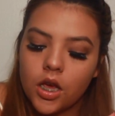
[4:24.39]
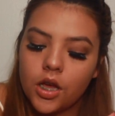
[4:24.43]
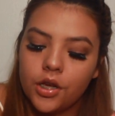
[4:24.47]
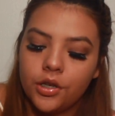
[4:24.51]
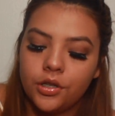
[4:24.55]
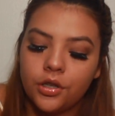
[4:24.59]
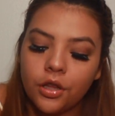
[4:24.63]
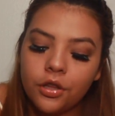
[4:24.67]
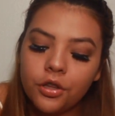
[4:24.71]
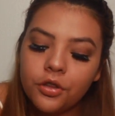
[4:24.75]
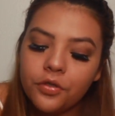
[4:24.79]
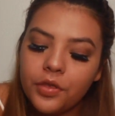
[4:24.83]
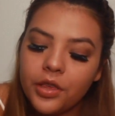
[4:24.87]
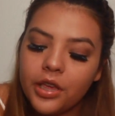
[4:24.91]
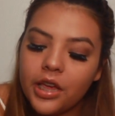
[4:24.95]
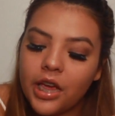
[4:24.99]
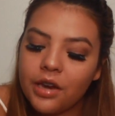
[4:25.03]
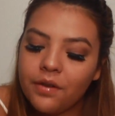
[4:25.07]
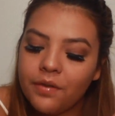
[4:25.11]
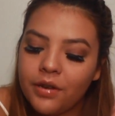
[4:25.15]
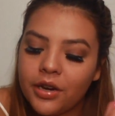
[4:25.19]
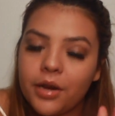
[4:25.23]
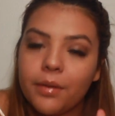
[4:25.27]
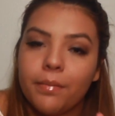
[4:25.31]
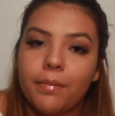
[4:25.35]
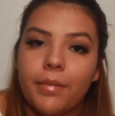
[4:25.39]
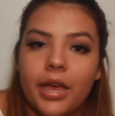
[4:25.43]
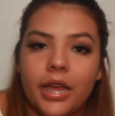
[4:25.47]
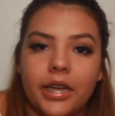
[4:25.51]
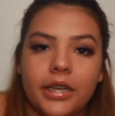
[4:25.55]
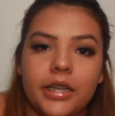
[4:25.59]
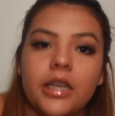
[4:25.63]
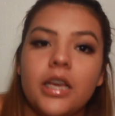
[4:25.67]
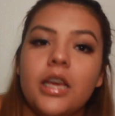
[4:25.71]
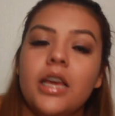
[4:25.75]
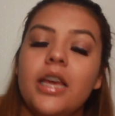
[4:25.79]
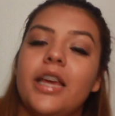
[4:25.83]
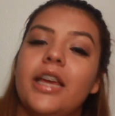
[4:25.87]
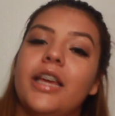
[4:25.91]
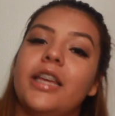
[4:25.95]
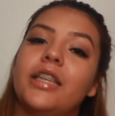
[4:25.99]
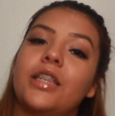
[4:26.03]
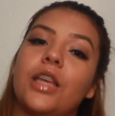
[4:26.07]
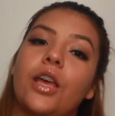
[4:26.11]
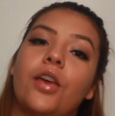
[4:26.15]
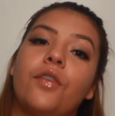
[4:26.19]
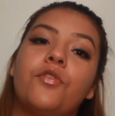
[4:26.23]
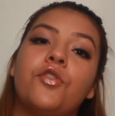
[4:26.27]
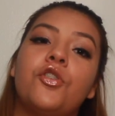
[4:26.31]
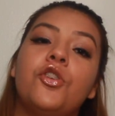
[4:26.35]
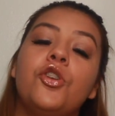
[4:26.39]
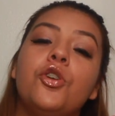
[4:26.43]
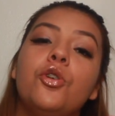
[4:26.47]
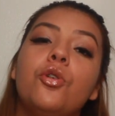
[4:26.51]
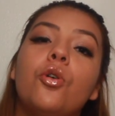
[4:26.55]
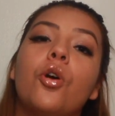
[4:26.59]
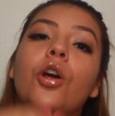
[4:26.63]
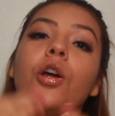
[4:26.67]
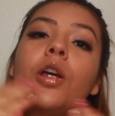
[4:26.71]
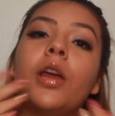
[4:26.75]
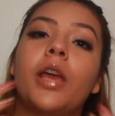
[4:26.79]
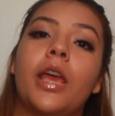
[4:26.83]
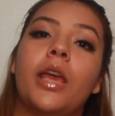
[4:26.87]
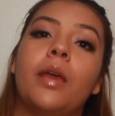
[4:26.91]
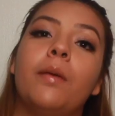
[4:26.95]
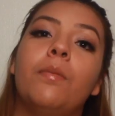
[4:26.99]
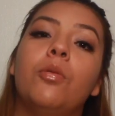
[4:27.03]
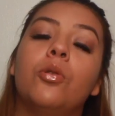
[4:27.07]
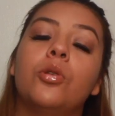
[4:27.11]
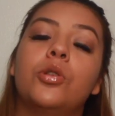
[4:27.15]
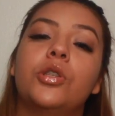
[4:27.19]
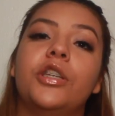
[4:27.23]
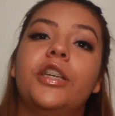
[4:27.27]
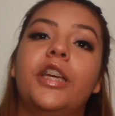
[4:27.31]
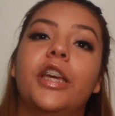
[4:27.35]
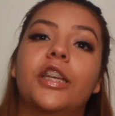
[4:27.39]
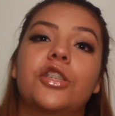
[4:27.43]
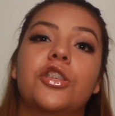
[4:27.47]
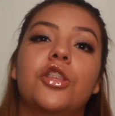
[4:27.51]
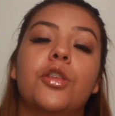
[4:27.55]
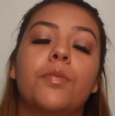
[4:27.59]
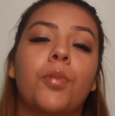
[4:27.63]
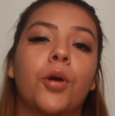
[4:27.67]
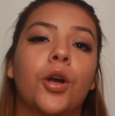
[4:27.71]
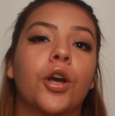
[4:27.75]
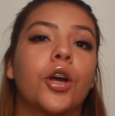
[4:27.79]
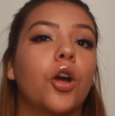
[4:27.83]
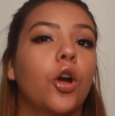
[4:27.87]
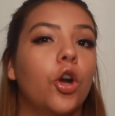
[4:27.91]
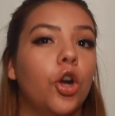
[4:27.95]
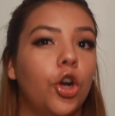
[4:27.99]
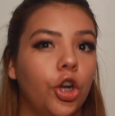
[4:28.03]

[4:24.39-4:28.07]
Another thing I recommend is that if you are able to get to the park